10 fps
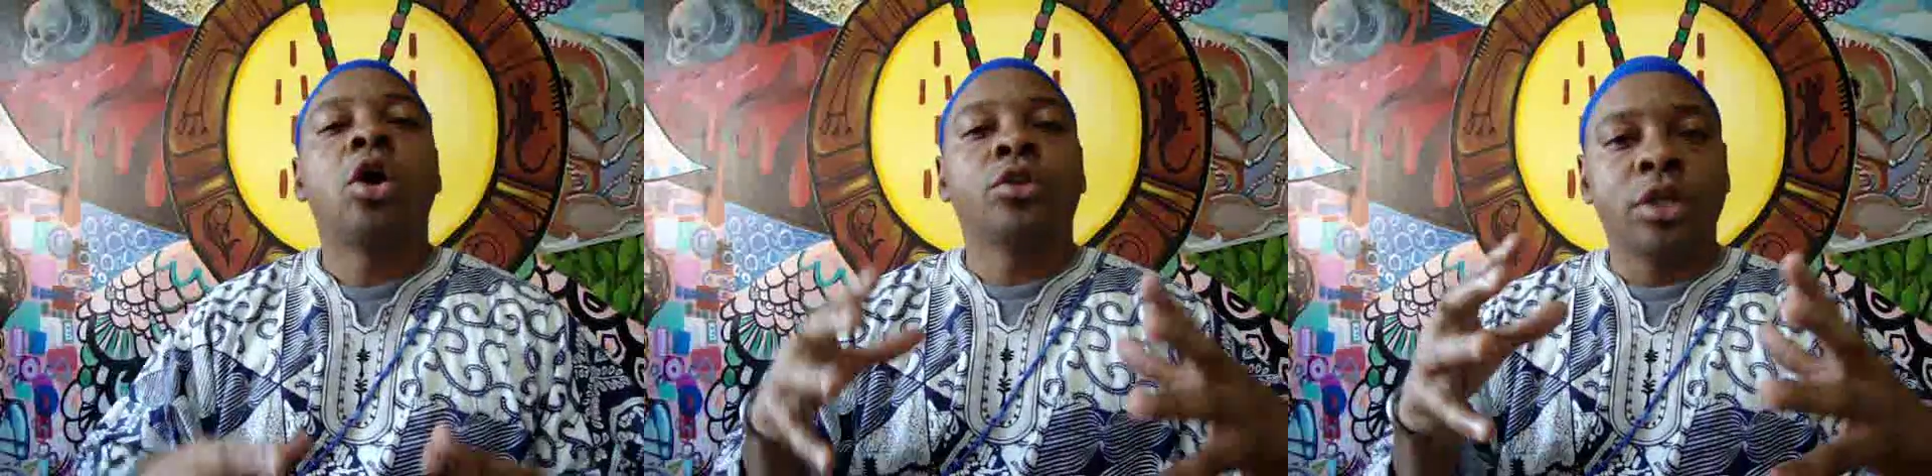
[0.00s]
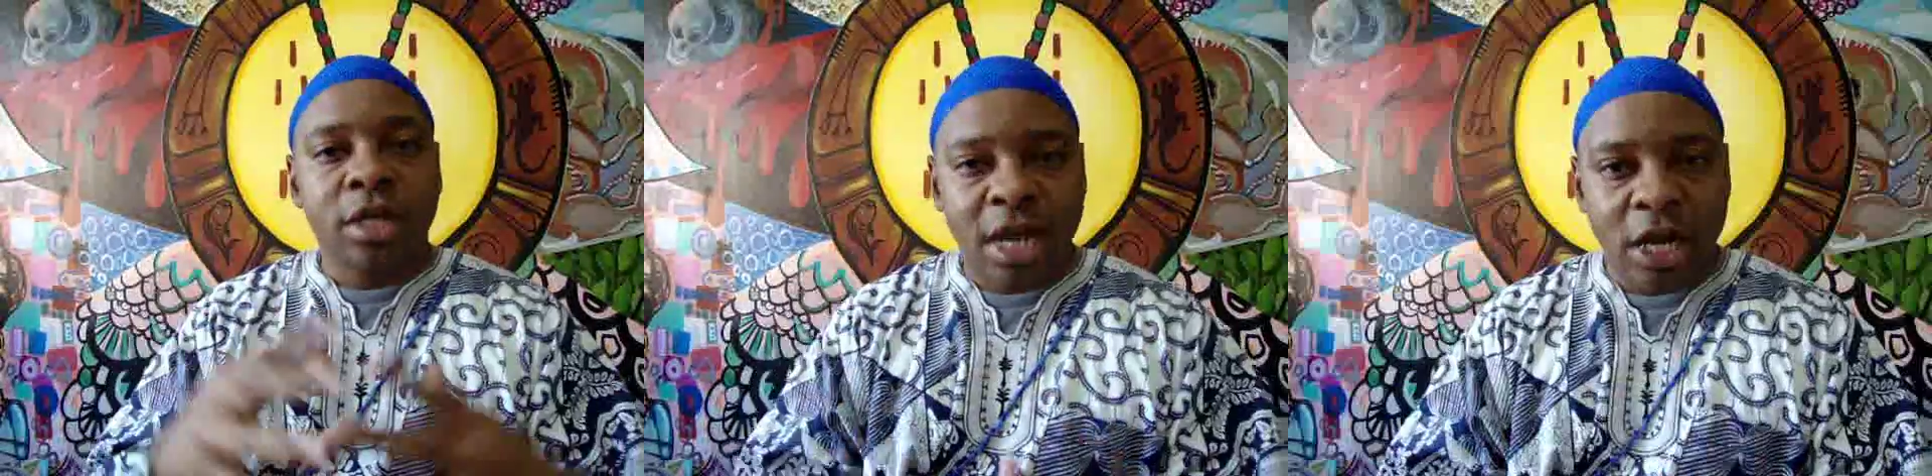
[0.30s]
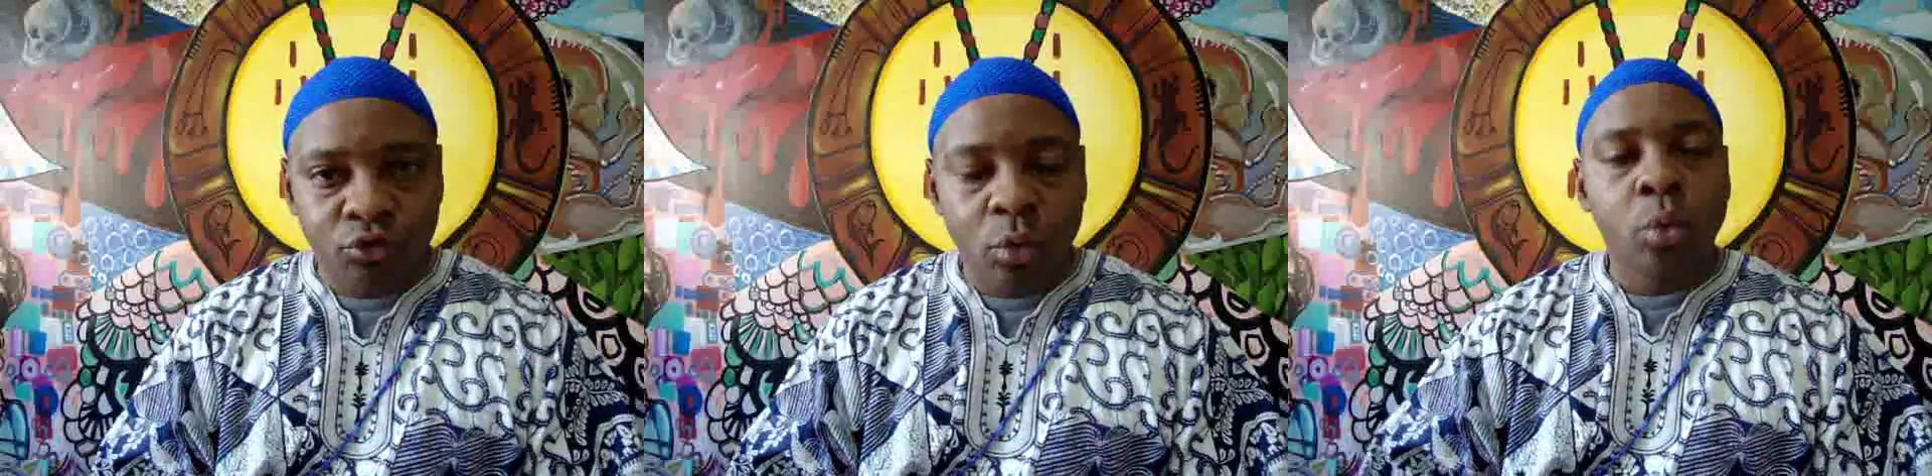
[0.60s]
on the
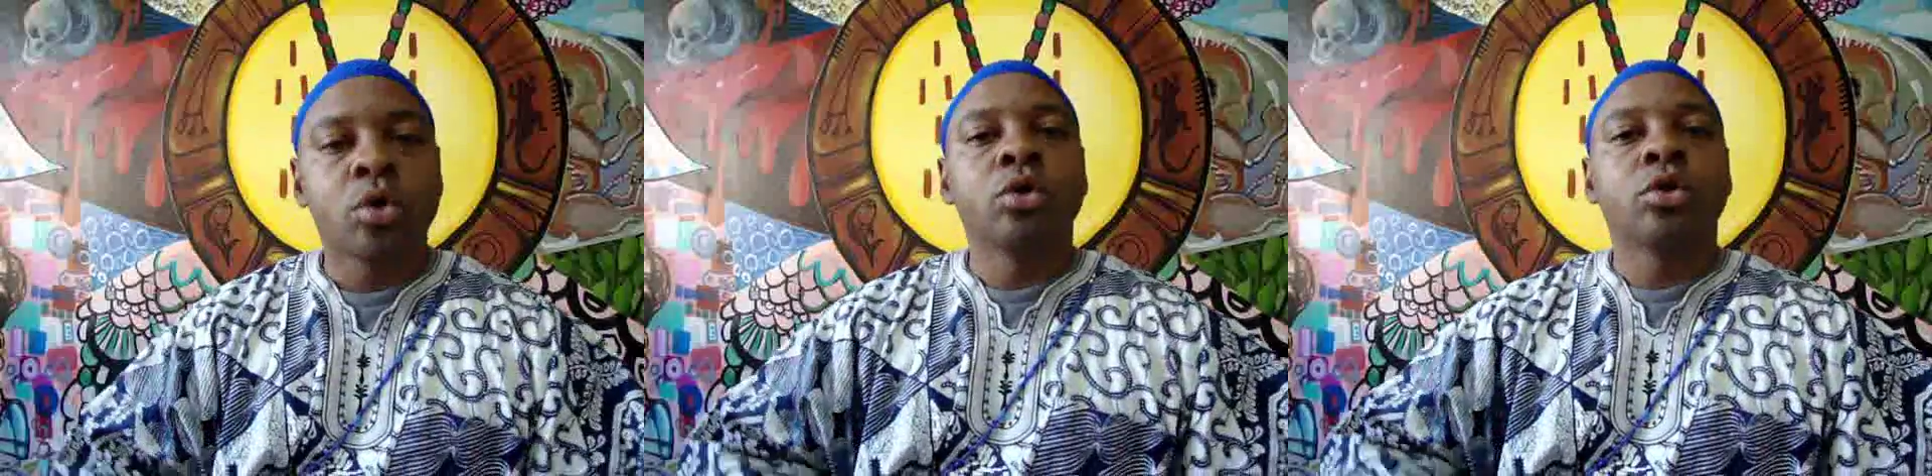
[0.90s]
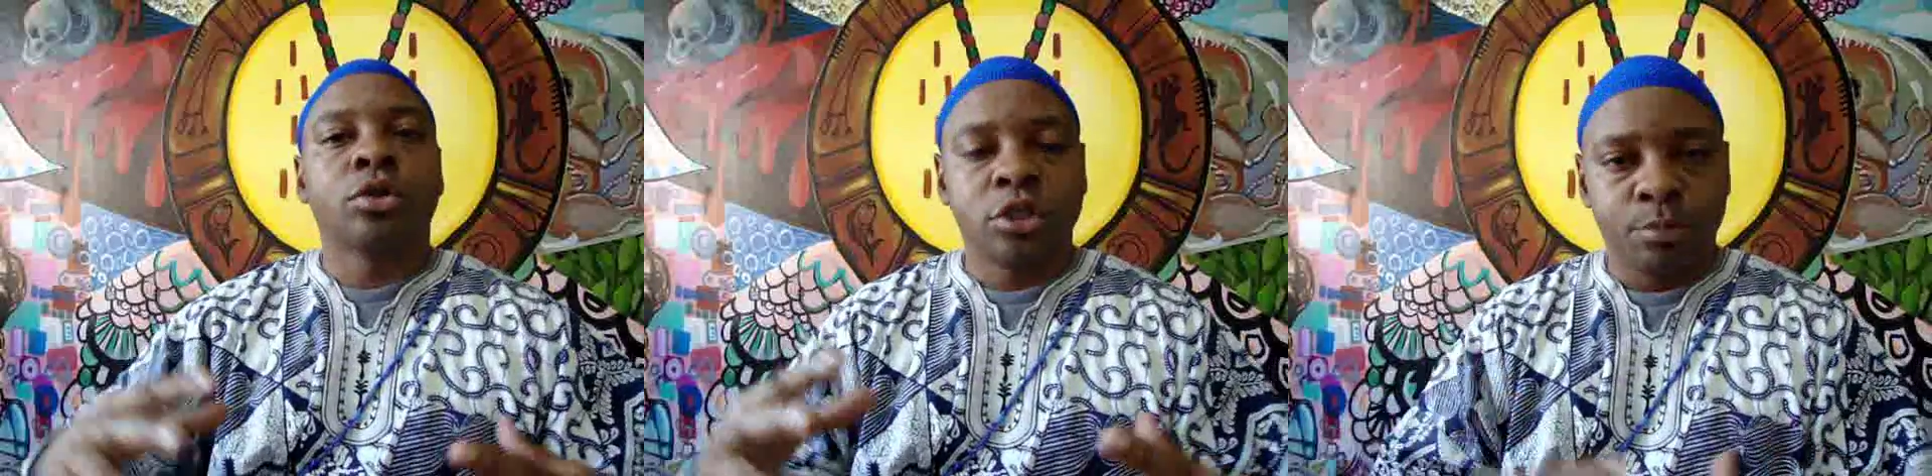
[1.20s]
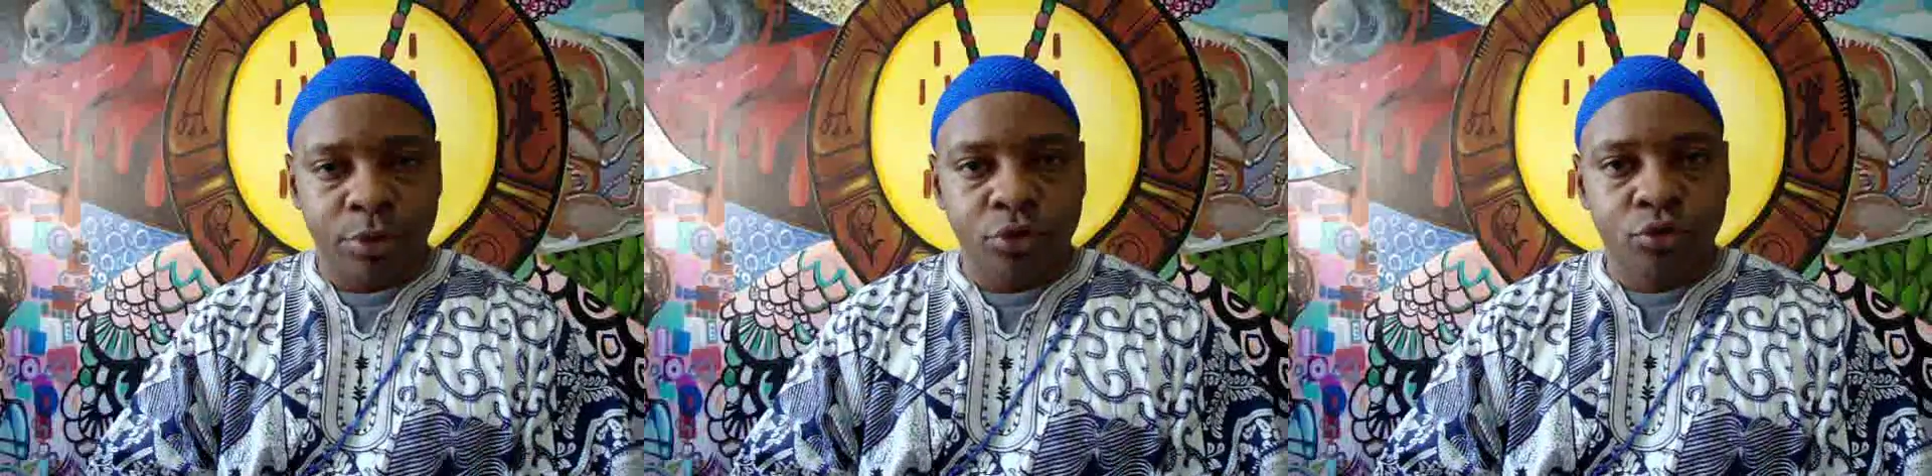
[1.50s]
natural world, on the
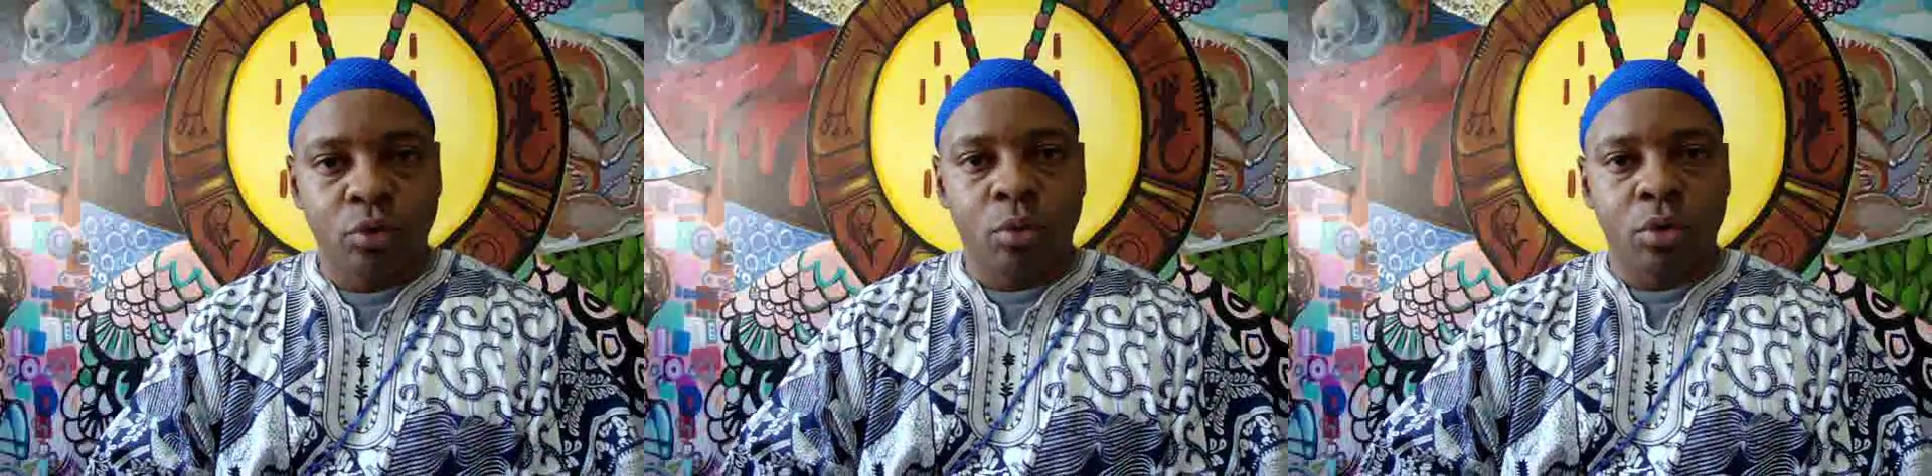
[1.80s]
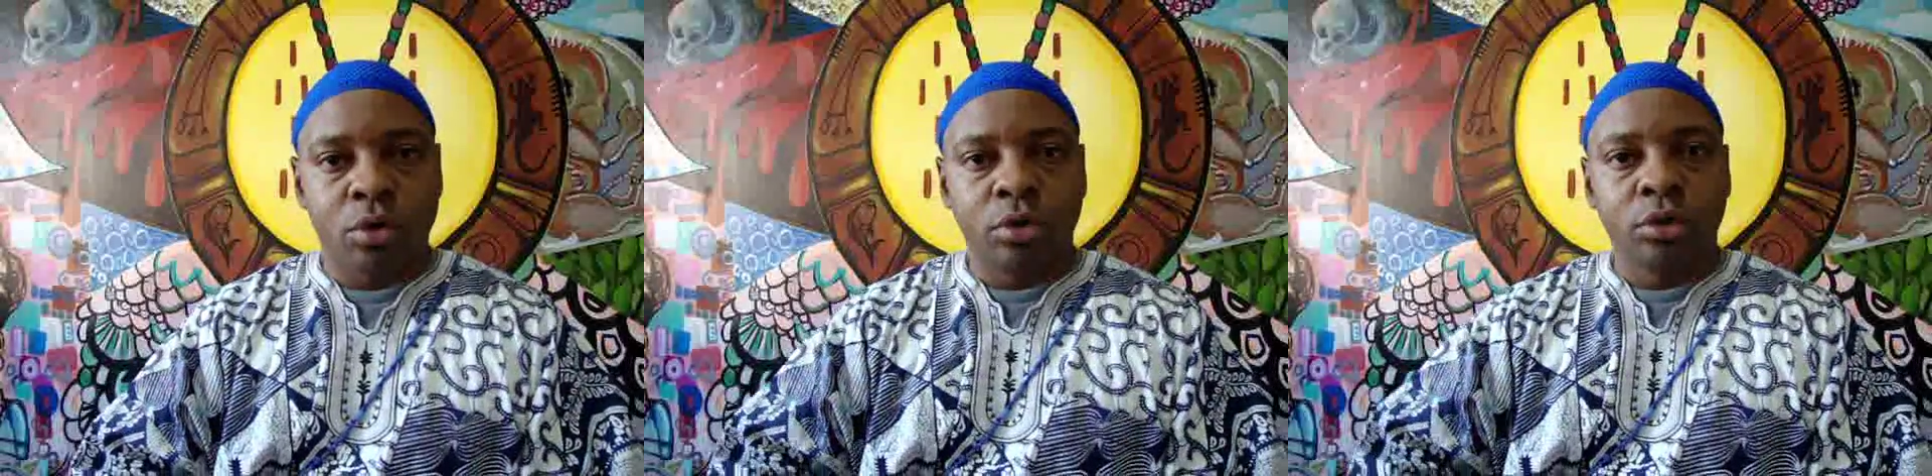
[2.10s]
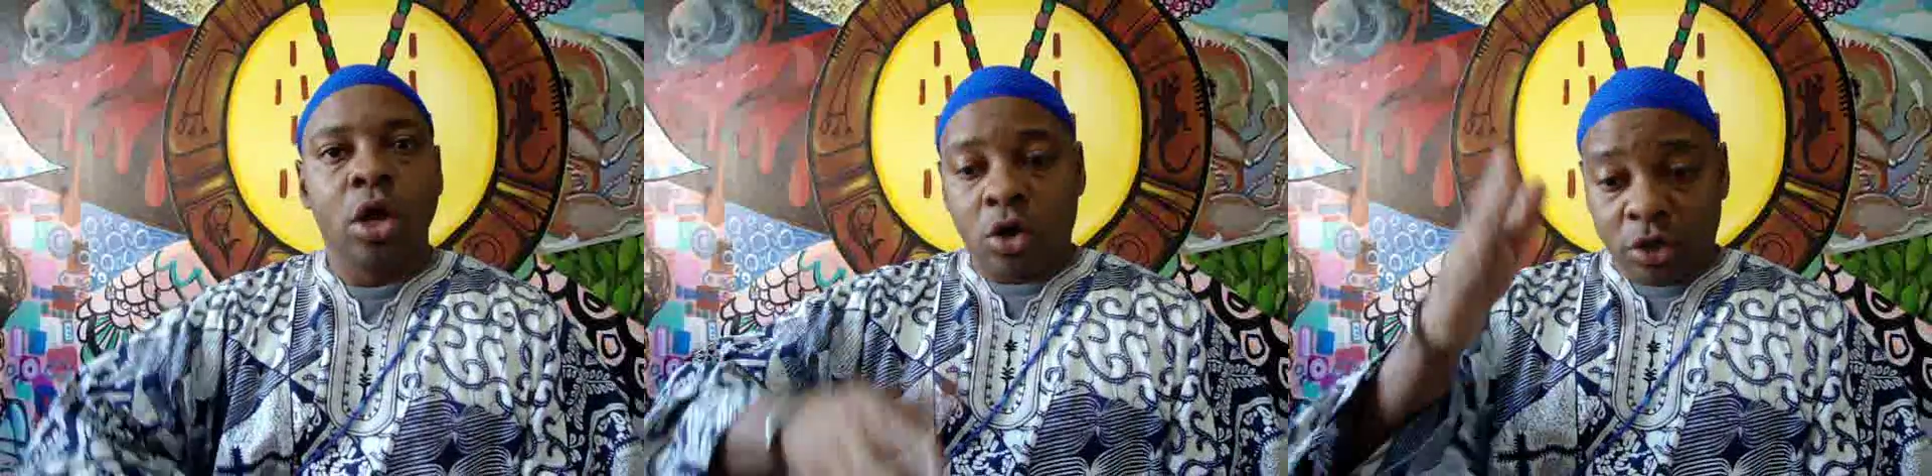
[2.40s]
spiritual world,